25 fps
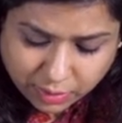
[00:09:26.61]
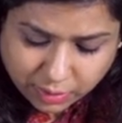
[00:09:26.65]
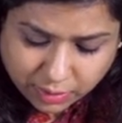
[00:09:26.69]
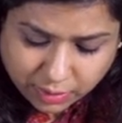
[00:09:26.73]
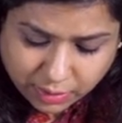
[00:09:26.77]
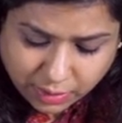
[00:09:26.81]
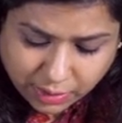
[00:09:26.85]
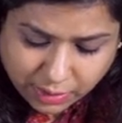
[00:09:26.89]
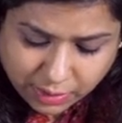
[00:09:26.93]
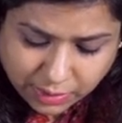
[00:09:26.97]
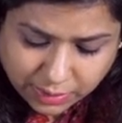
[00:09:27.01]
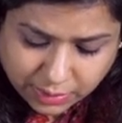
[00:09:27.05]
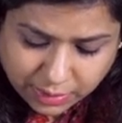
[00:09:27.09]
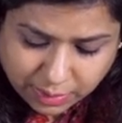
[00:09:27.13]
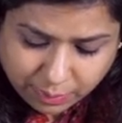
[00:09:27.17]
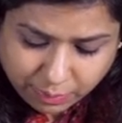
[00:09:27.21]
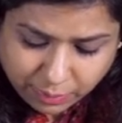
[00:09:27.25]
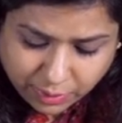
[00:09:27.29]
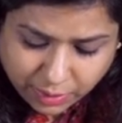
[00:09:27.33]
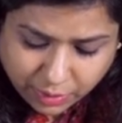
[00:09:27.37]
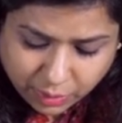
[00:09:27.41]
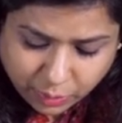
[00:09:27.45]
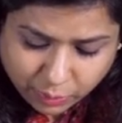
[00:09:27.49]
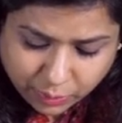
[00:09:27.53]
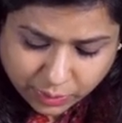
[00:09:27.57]
These
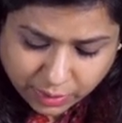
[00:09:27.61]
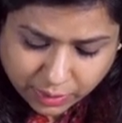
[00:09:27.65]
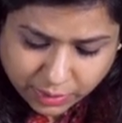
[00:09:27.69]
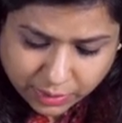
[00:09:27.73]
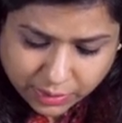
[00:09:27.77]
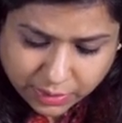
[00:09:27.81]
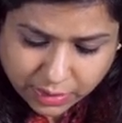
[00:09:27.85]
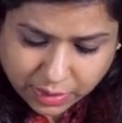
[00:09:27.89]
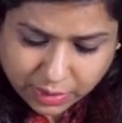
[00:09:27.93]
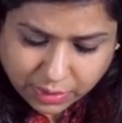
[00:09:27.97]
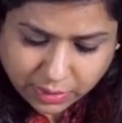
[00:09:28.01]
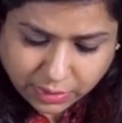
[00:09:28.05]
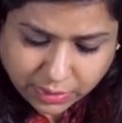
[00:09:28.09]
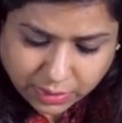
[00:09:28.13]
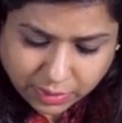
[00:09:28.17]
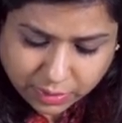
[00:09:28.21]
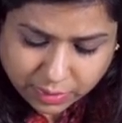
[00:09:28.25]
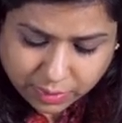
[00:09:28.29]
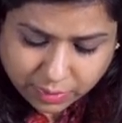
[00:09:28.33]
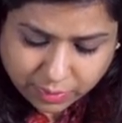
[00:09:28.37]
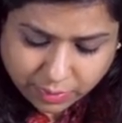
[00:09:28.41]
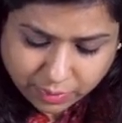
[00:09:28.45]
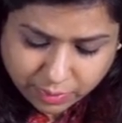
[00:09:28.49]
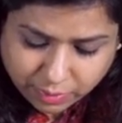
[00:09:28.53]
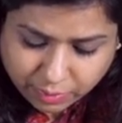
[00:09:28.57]
empty looking
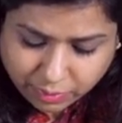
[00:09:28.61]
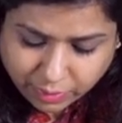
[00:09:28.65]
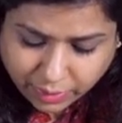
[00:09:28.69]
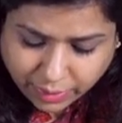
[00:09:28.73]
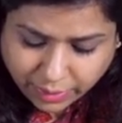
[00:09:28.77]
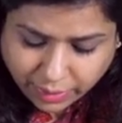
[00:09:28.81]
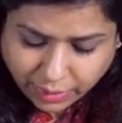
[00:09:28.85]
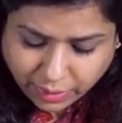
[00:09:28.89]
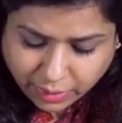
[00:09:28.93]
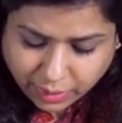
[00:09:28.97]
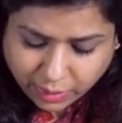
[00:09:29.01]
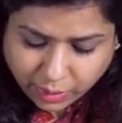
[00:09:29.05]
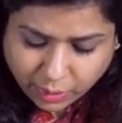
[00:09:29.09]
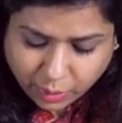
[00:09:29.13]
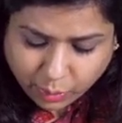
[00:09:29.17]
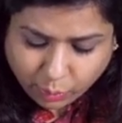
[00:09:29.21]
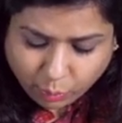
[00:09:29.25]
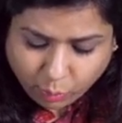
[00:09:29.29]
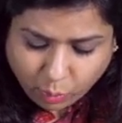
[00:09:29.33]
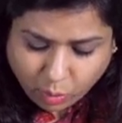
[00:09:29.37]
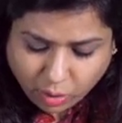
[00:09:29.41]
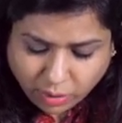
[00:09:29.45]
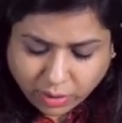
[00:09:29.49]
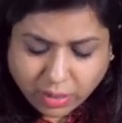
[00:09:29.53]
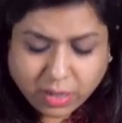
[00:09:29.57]
cells, right?
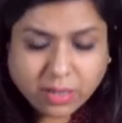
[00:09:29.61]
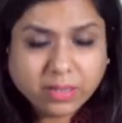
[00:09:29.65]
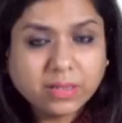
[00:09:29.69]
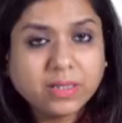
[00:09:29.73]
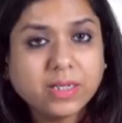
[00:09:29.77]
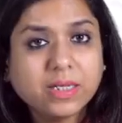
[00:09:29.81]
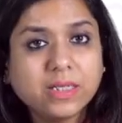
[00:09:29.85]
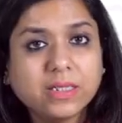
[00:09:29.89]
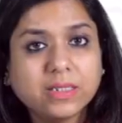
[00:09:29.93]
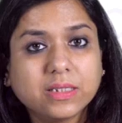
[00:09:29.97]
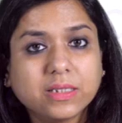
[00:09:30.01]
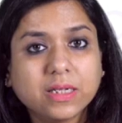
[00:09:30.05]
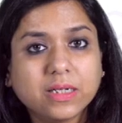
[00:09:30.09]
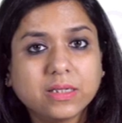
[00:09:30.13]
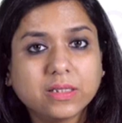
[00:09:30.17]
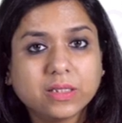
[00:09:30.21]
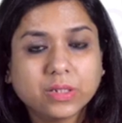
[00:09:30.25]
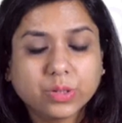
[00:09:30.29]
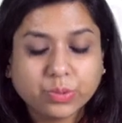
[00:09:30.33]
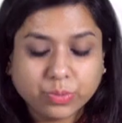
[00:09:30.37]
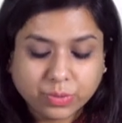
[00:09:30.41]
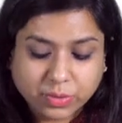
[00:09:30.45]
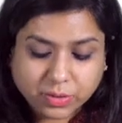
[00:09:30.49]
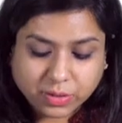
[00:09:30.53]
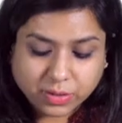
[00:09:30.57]
What are these cells,
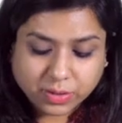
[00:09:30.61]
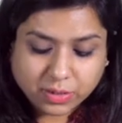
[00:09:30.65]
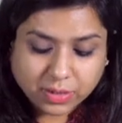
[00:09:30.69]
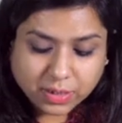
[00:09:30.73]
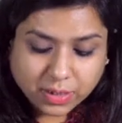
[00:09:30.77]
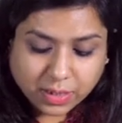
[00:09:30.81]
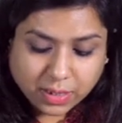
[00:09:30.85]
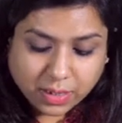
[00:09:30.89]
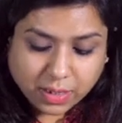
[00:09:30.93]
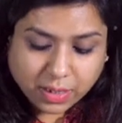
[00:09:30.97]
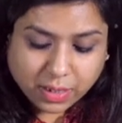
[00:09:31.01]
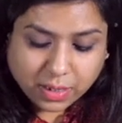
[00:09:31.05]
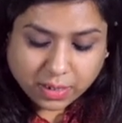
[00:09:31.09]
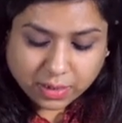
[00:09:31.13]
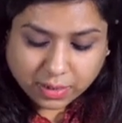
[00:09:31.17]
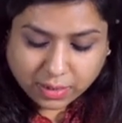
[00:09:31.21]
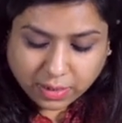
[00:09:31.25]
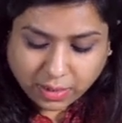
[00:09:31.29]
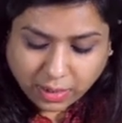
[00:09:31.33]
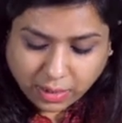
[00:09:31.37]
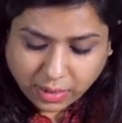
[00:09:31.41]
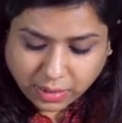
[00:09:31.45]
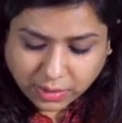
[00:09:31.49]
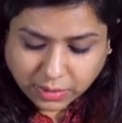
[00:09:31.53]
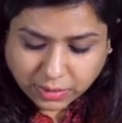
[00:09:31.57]
students?
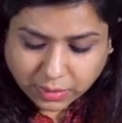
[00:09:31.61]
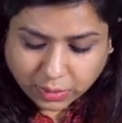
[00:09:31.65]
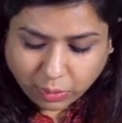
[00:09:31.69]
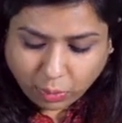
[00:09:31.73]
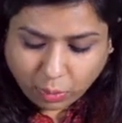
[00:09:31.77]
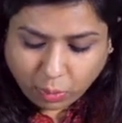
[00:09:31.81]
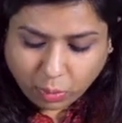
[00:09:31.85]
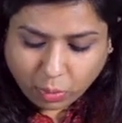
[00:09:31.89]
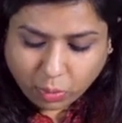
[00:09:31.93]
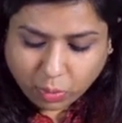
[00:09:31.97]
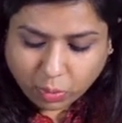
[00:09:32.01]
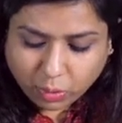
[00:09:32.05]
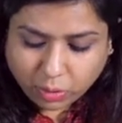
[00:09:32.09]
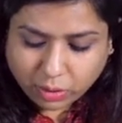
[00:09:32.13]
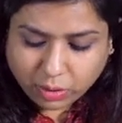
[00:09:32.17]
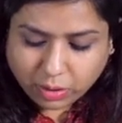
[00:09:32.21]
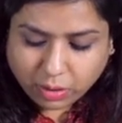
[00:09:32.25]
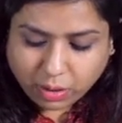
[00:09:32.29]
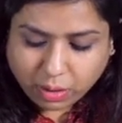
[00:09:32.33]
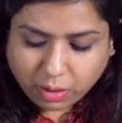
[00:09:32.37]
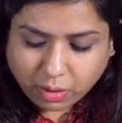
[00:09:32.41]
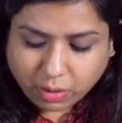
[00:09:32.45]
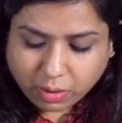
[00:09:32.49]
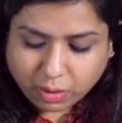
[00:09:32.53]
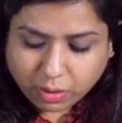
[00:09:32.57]
These all
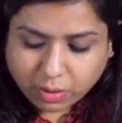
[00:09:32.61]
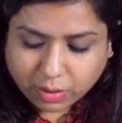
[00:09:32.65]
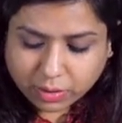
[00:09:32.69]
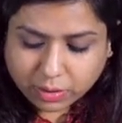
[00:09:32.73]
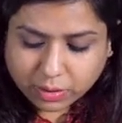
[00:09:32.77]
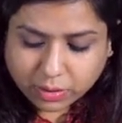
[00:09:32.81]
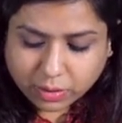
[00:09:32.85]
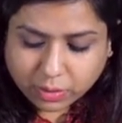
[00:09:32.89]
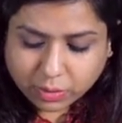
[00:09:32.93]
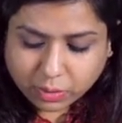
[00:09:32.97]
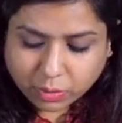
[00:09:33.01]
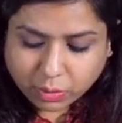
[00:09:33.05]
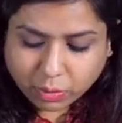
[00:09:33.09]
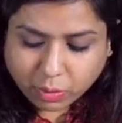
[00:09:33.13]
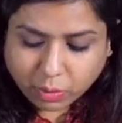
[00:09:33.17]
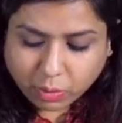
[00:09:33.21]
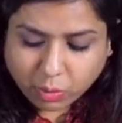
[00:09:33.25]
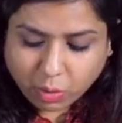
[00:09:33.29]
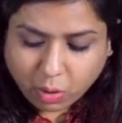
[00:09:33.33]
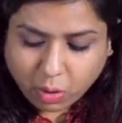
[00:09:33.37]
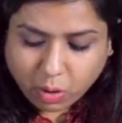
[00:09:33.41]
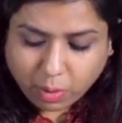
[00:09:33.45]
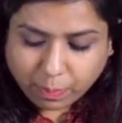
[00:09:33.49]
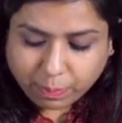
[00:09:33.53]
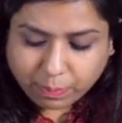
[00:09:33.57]
are
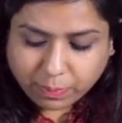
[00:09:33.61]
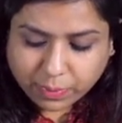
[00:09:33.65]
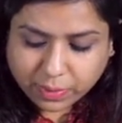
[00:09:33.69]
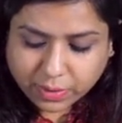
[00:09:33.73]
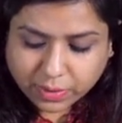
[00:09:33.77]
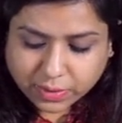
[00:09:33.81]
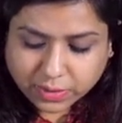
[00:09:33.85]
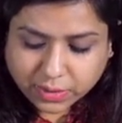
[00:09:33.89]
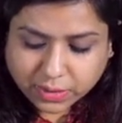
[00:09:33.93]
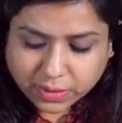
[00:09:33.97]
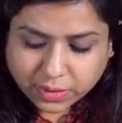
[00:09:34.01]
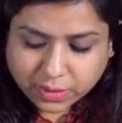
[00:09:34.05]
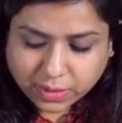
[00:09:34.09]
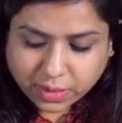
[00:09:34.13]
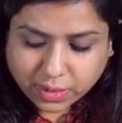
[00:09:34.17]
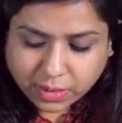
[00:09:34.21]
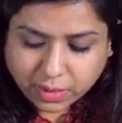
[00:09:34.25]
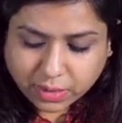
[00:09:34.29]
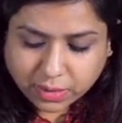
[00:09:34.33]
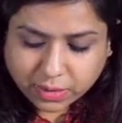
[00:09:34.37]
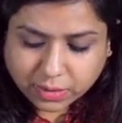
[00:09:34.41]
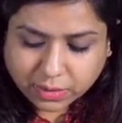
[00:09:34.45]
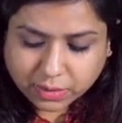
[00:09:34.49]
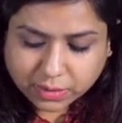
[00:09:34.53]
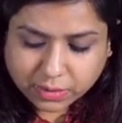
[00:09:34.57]
goblet
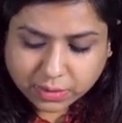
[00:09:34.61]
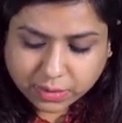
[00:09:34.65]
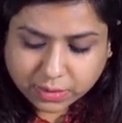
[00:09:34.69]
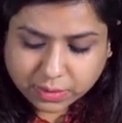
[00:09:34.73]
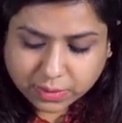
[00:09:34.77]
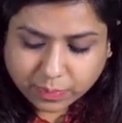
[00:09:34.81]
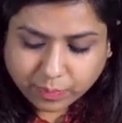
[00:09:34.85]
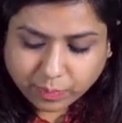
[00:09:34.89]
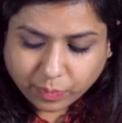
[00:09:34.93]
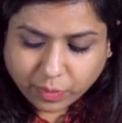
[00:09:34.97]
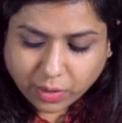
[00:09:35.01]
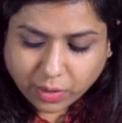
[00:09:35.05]
cells.